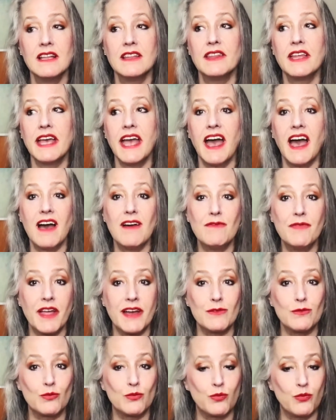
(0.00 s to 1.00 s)
They have
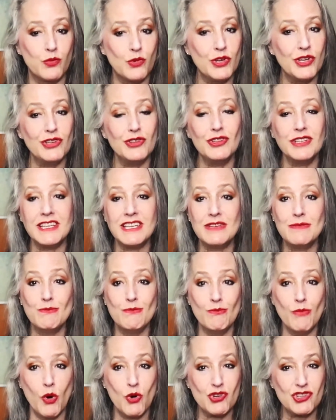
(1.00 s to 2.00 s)
that real
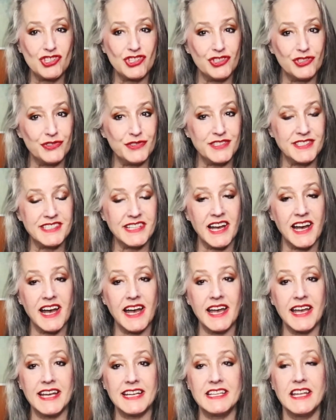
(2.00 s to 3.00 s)
emotional
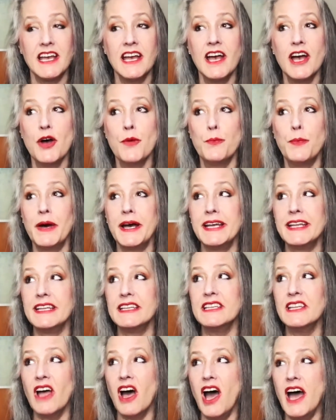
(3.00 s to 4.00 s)
side, but
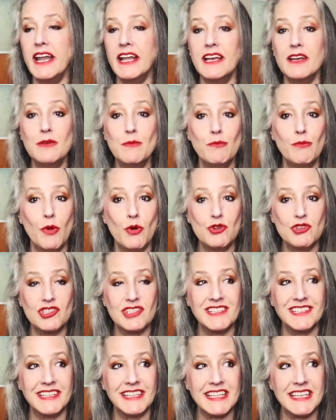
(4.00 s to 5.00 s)
not
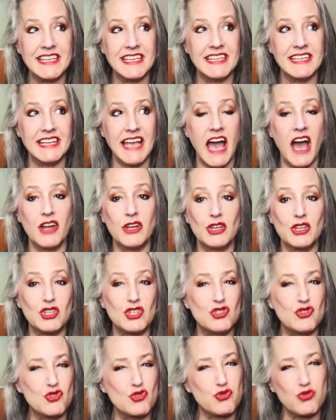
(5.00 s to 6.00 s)
emotionally out of
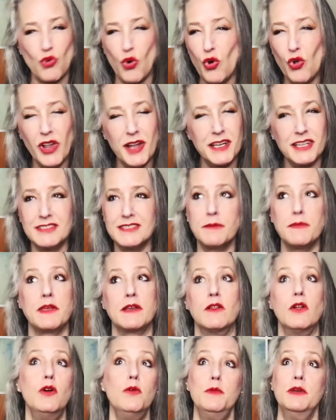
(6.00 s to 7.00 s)
control. I know
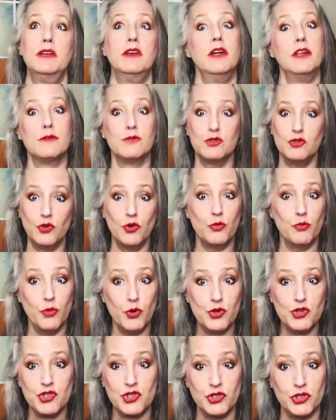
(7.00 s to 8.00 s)
something, oh my God, I'm so
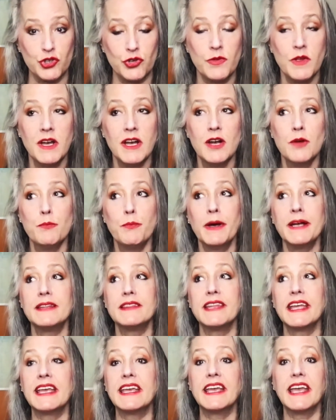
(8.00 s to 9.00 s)
emotional, but
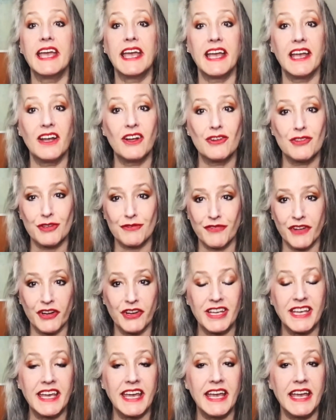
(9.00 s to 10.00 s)
they care. They're
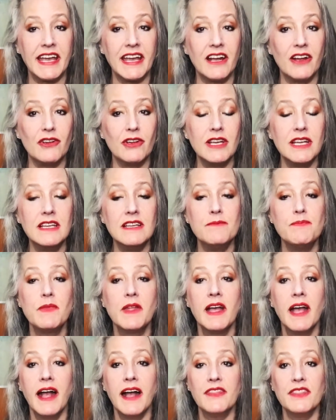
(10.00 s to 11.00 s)
very caring
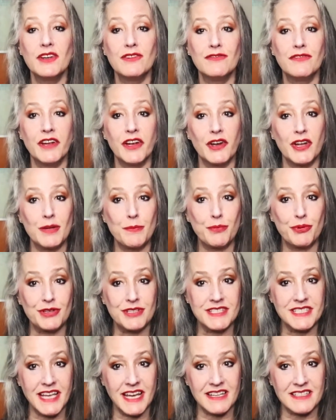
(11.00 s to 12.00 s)
and they're very
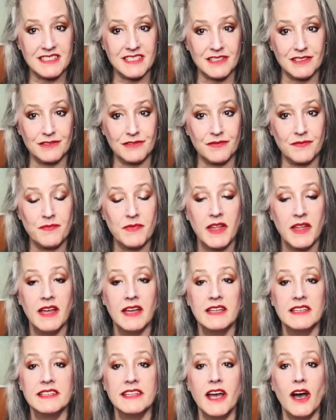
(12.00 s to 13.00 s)
protective.
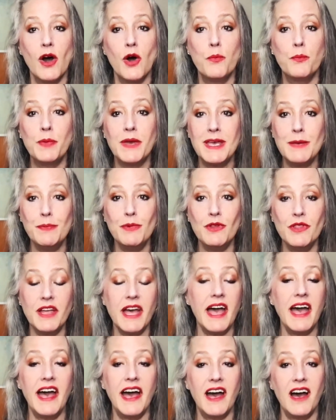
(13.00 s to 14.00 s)
Now, people
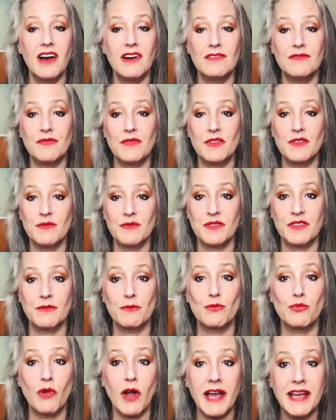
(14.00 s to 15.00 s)
that have the
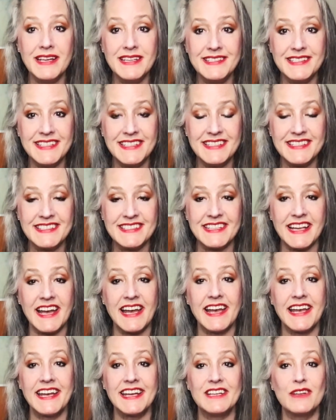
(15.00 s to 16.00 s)
rising
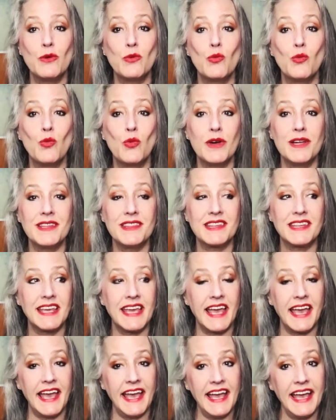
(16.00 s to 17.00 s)
sign with
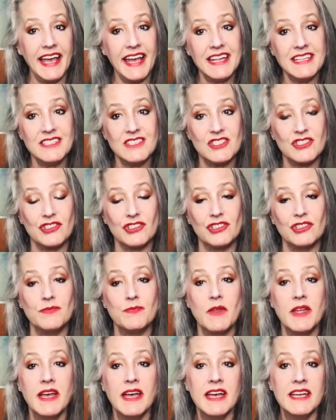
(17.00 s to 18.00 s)
Cancer
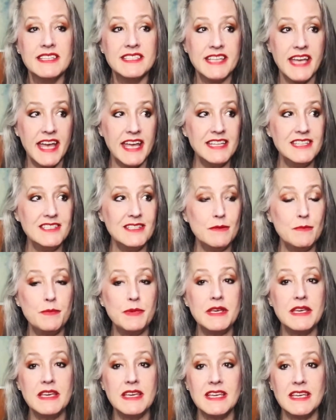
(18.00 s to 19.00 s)
tend to
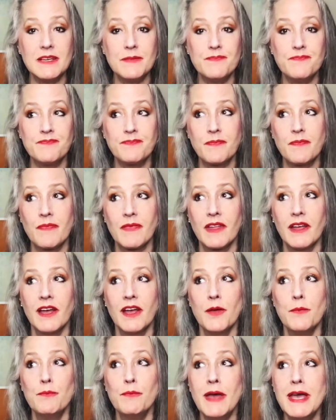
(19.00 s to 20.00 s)
be
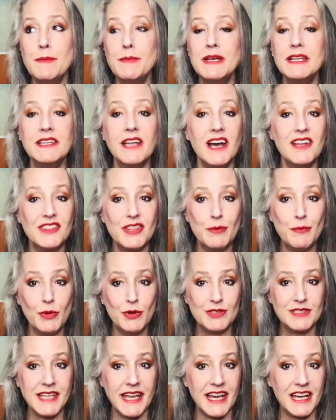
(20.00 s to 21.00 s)
maybe not the
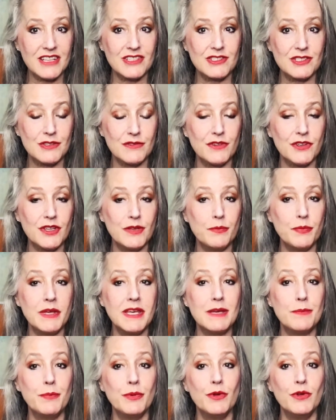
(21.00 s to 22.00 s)
most extroverted
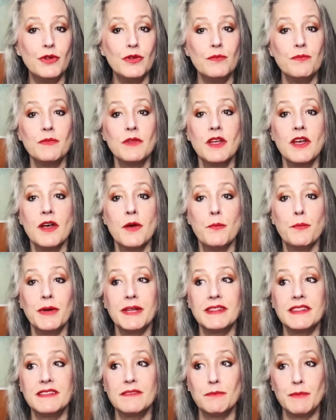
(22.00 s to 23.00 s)
people,
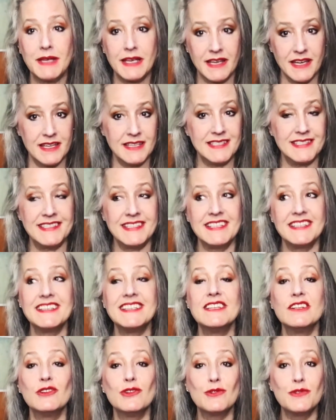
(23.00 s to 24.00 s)
but because,
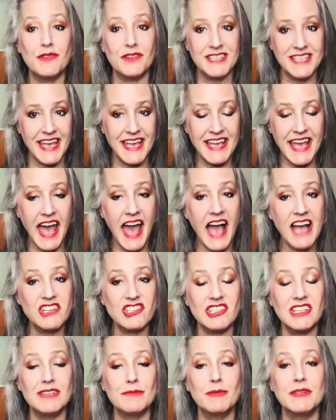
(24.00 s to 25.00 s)
they take
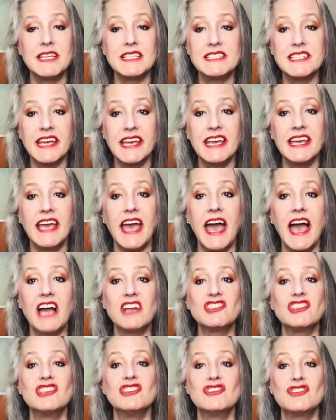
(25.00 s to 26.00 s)
action, but they take
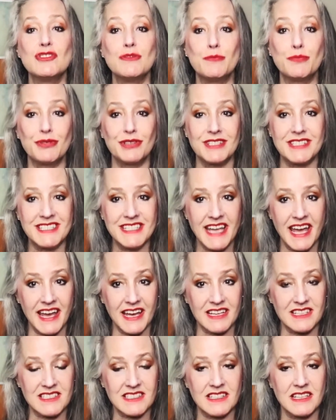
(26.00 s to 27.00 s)
action to
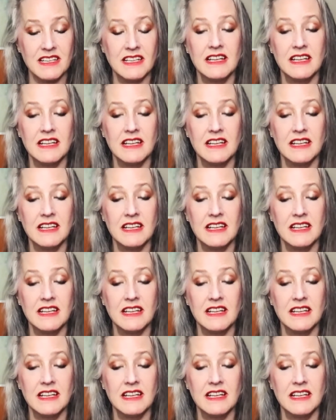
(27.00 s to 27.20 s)
protect.